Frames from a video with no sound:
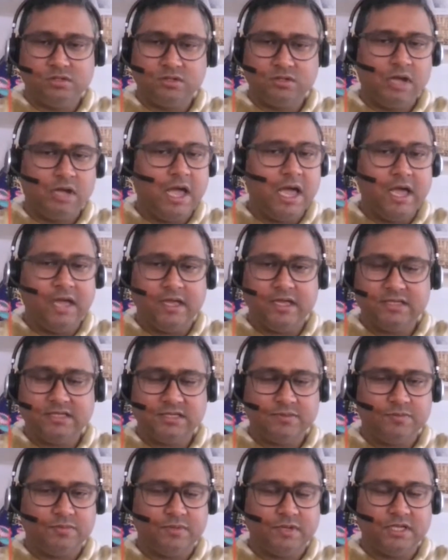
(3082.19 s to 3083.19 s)
So
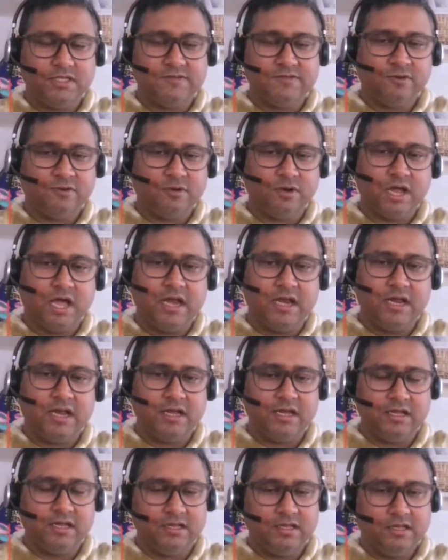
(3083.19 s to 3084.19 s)
S4
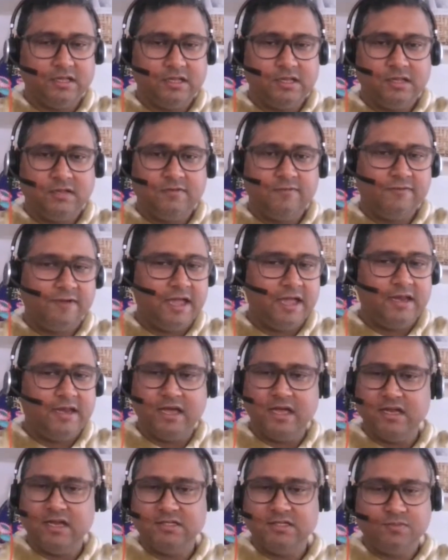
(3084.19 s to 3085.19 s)
HANA,
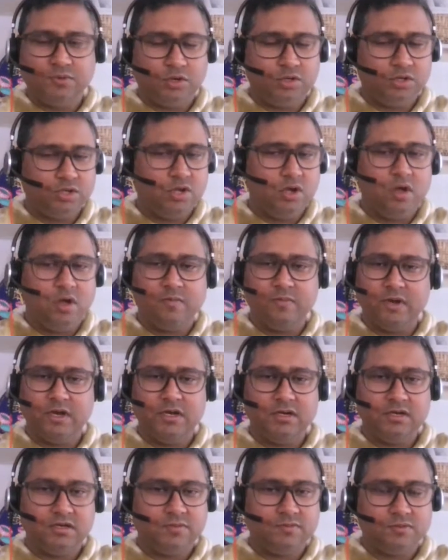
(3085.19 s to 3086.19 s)
finance,
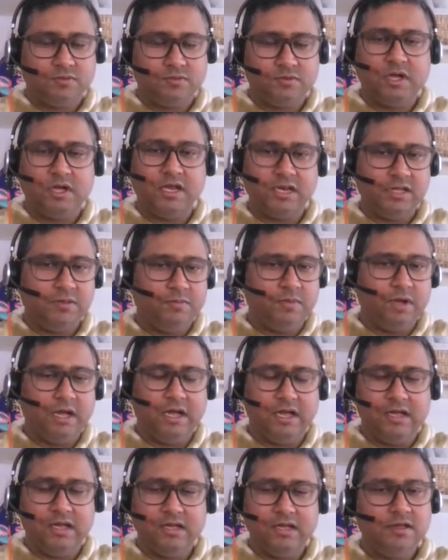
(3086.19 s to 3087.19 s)
procurement,
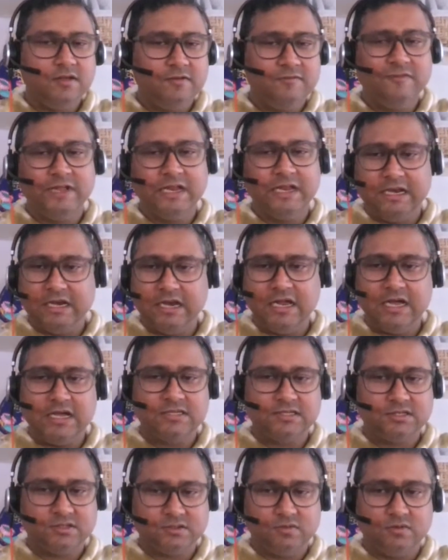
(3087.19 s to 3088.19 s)
Ariba, field
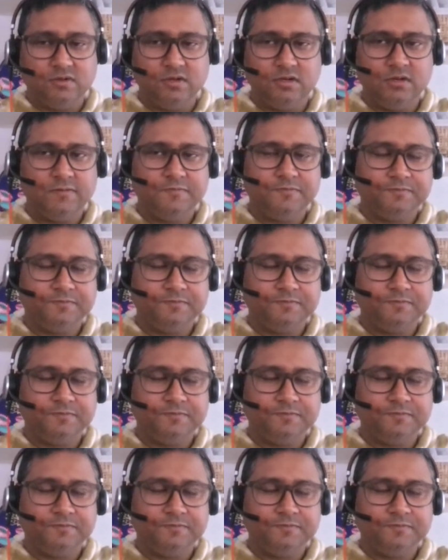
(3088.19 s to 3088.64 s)
glass, so on.